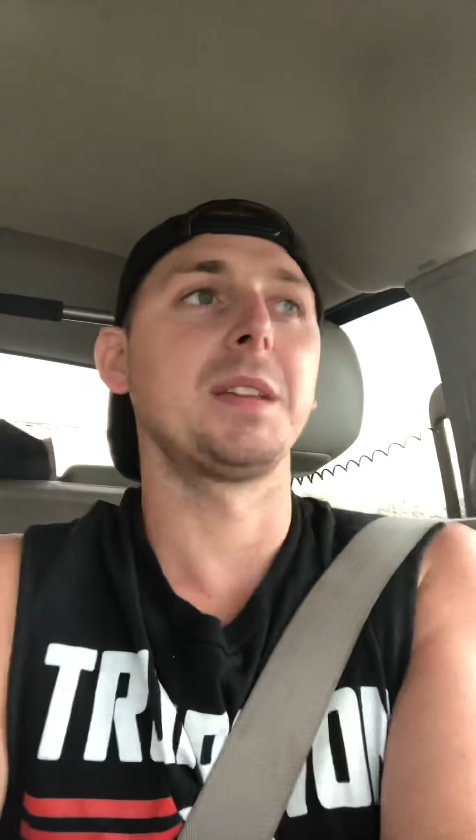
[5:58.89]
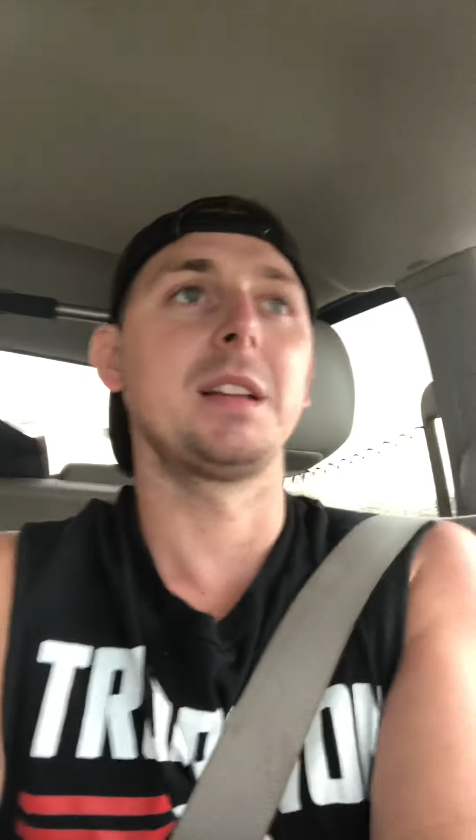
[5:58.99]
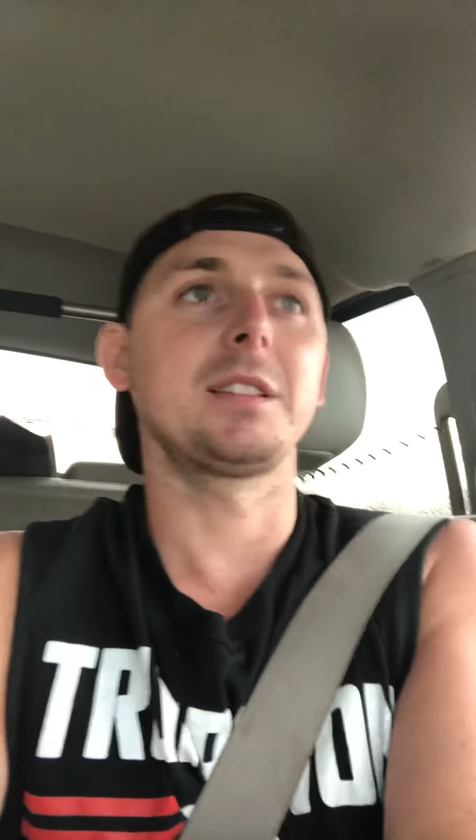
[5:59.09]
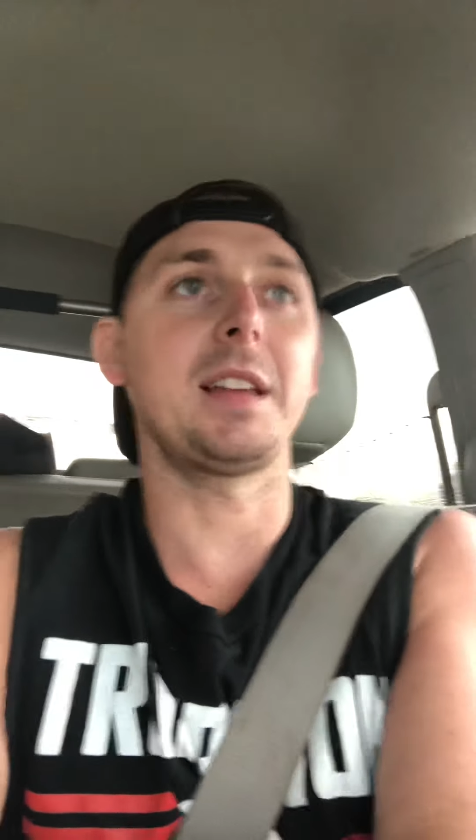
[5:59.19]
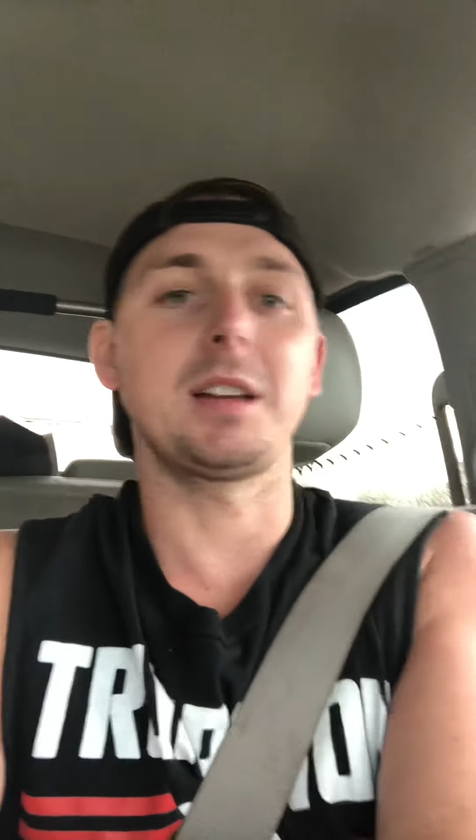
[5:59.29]

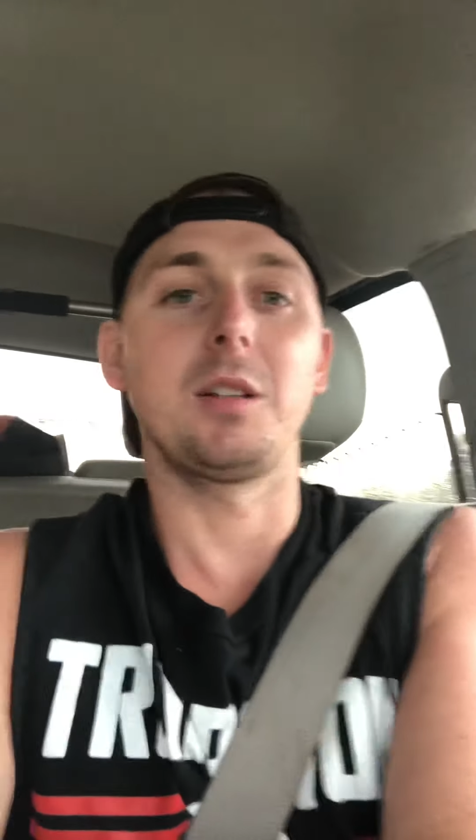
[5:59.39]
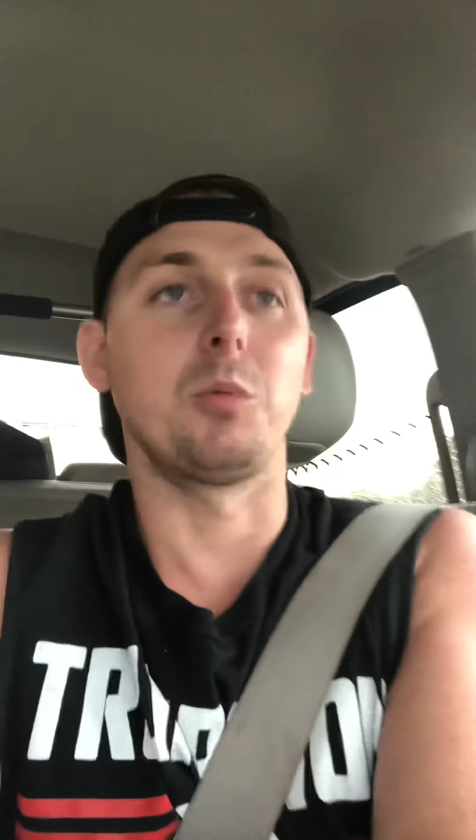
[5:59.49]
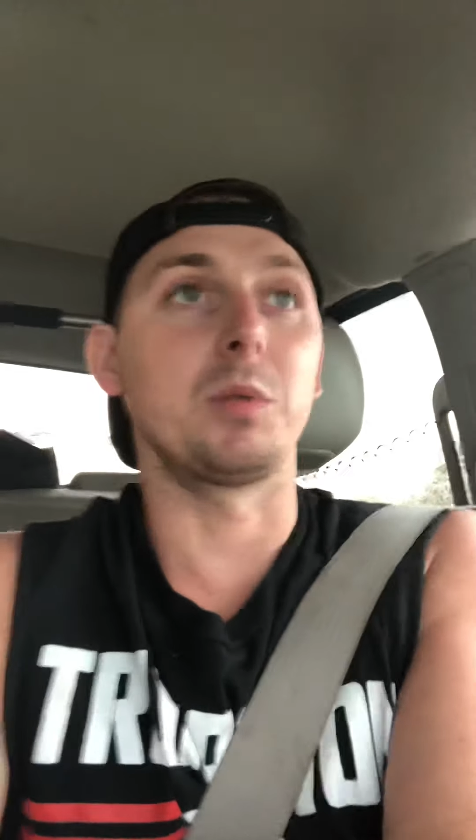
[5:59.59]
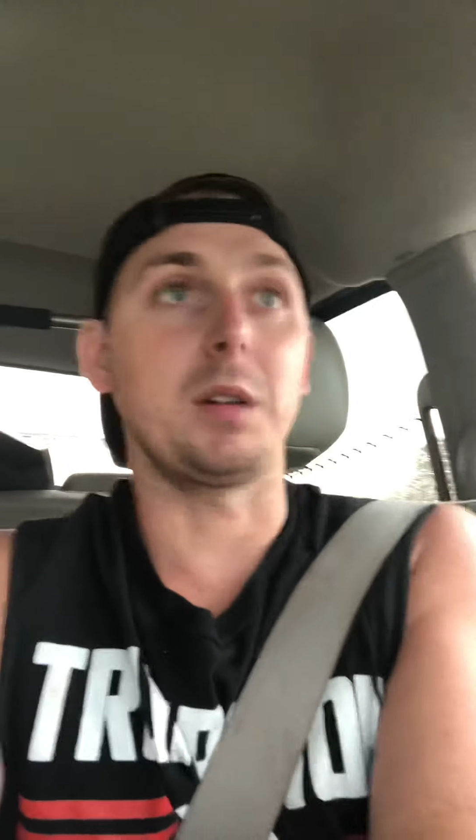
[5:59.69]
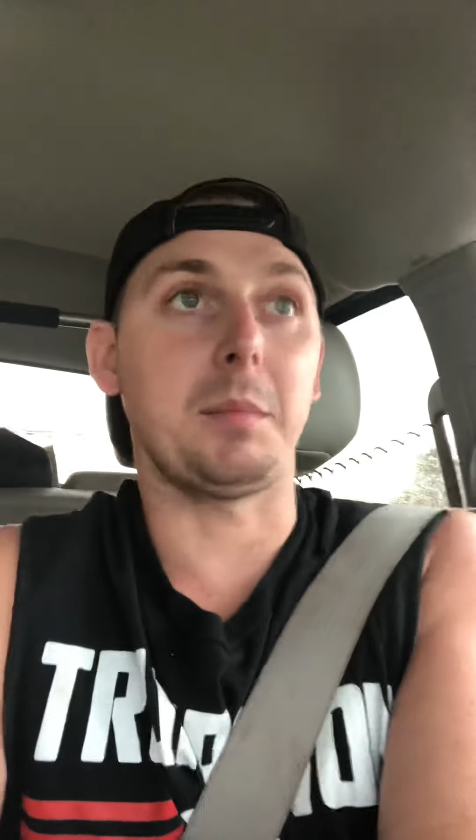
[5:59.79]
It's like,
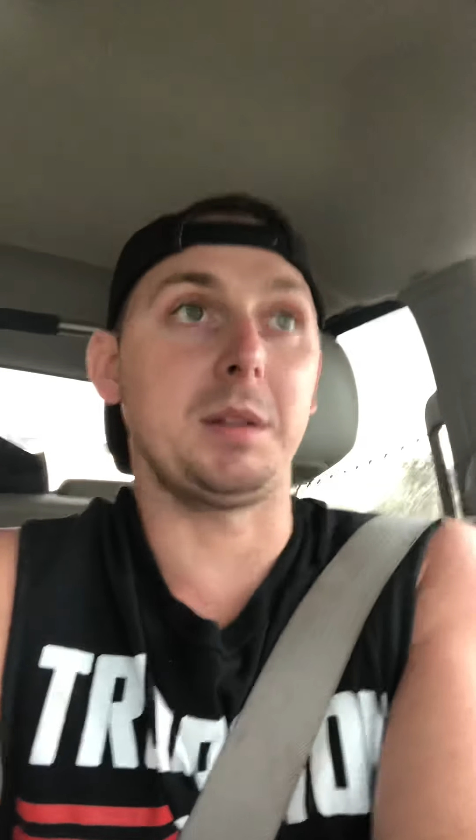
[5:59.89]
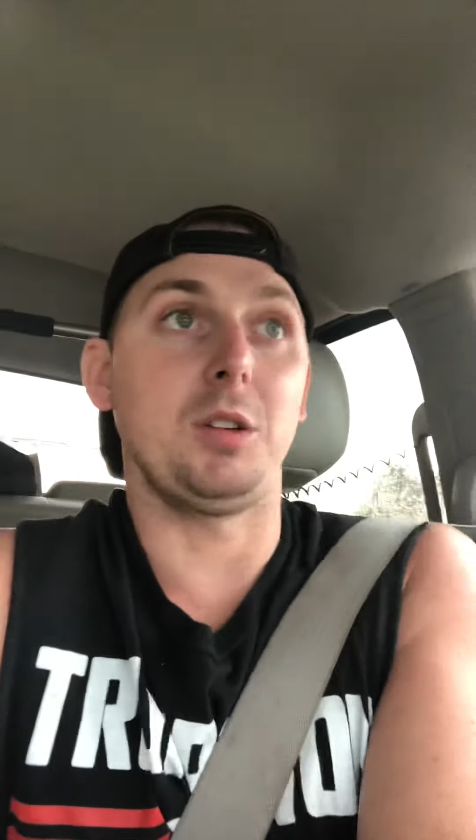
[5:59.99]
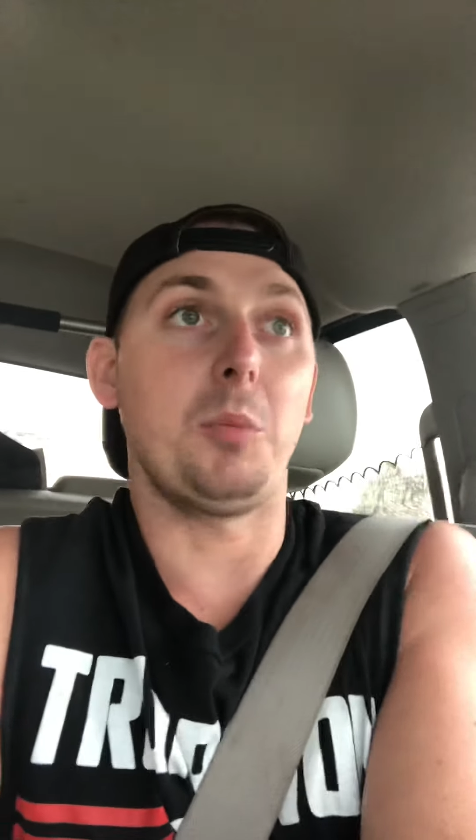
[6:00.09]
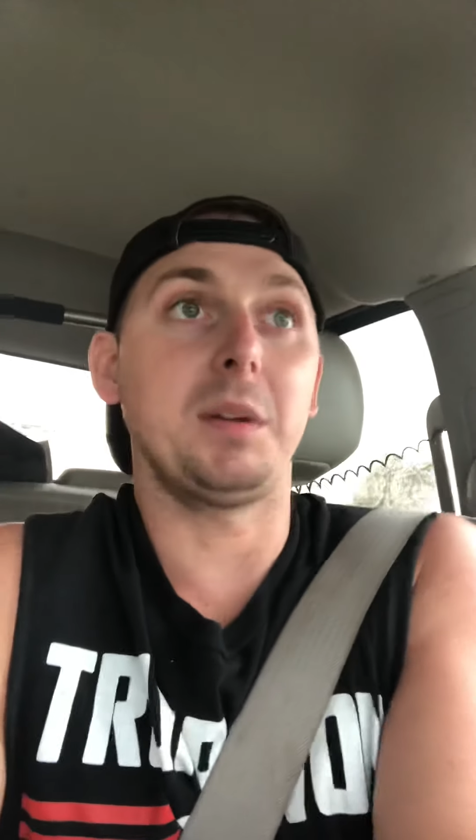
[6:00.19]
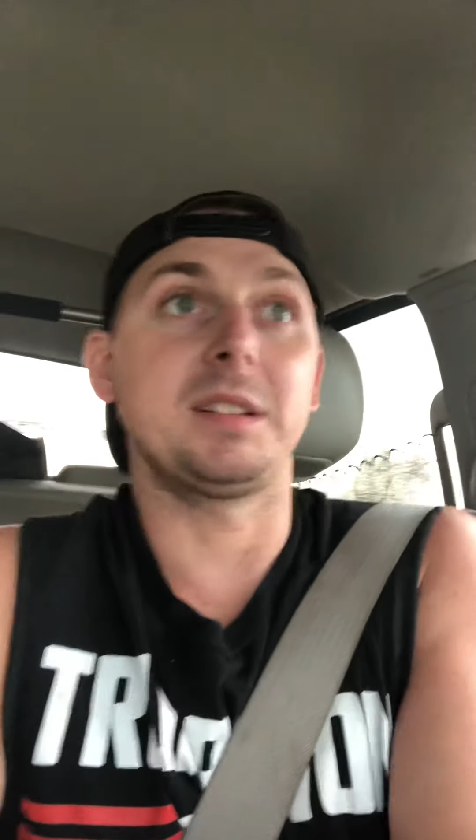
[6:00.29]
I mean,
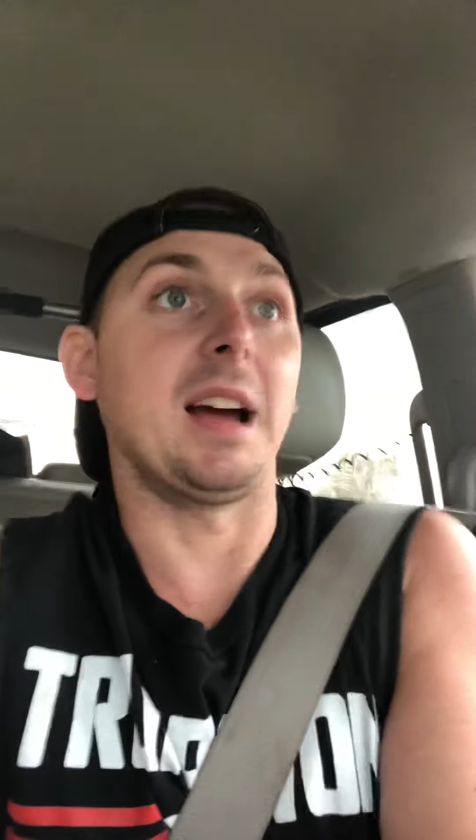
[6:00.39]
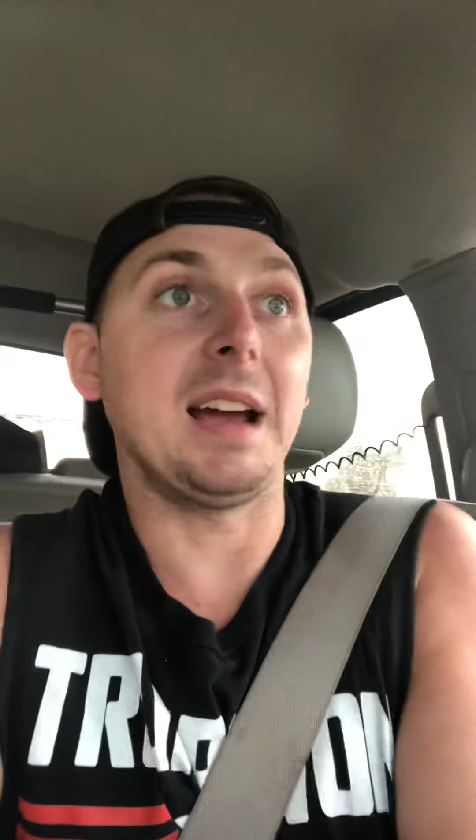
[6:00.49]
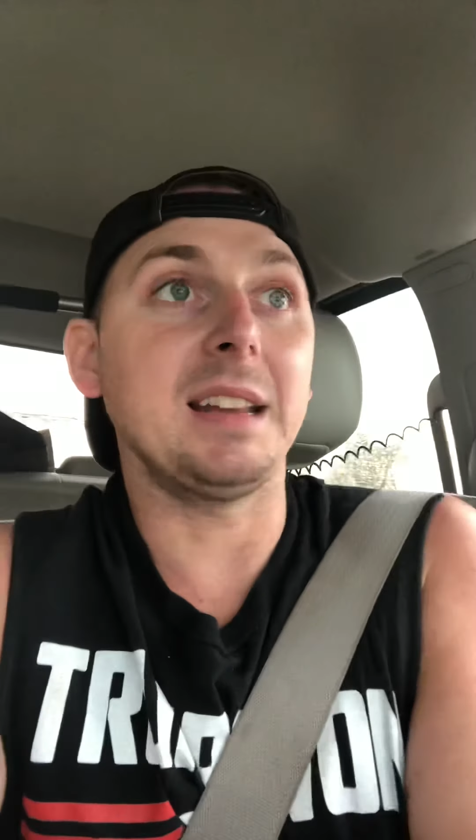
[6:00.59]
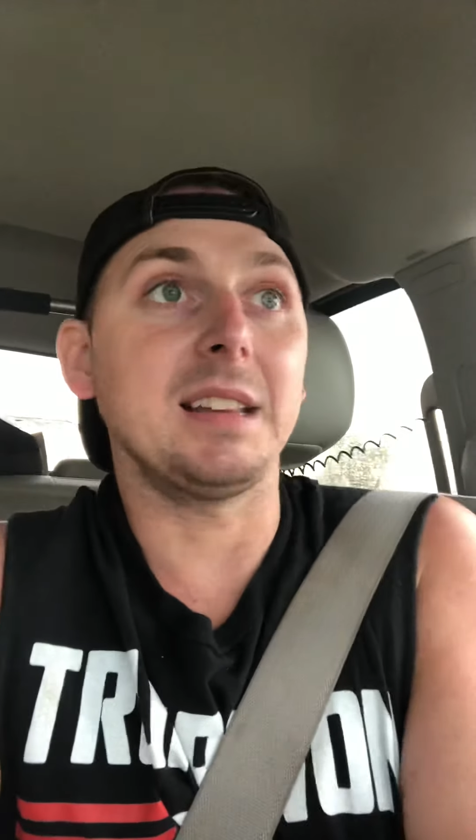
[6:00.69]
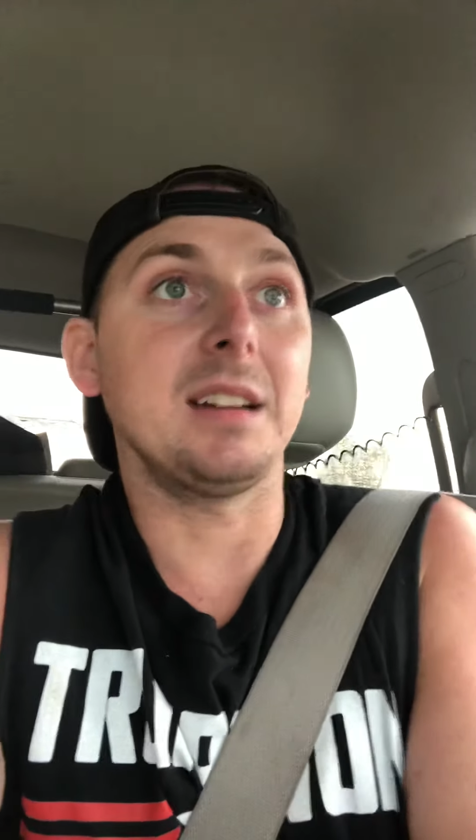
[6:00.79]
nobody's
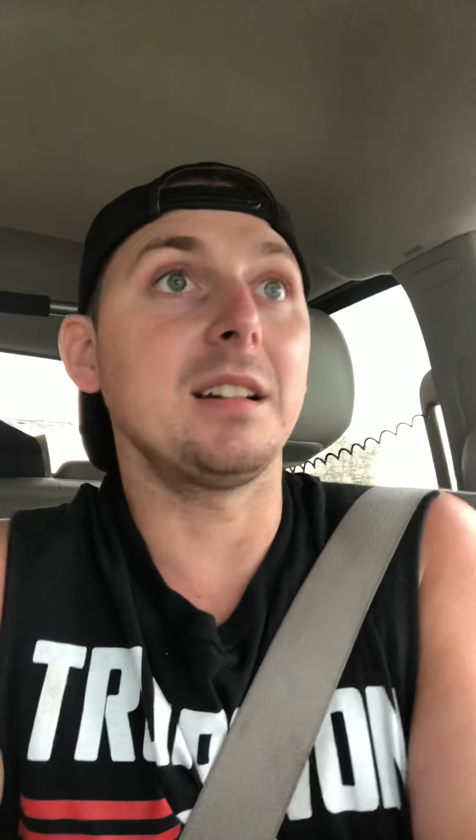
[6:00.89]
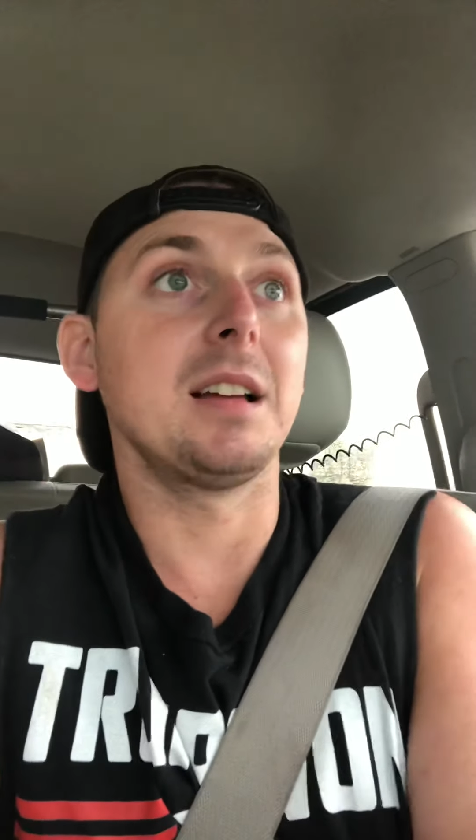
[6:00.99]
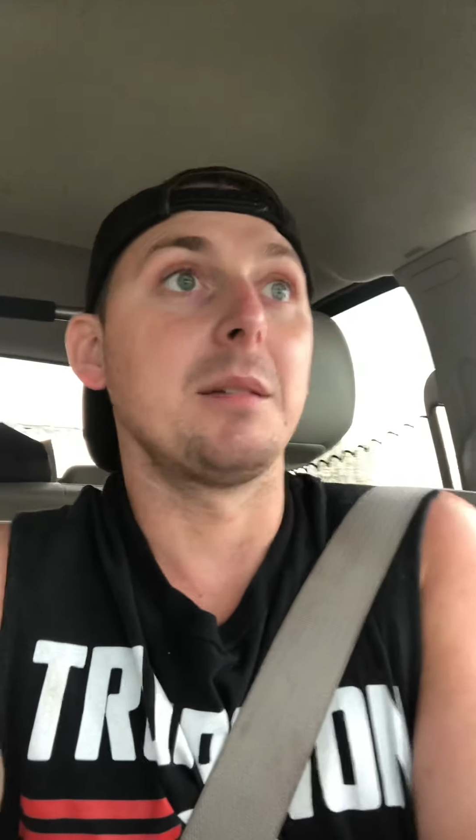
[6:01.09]
dying there,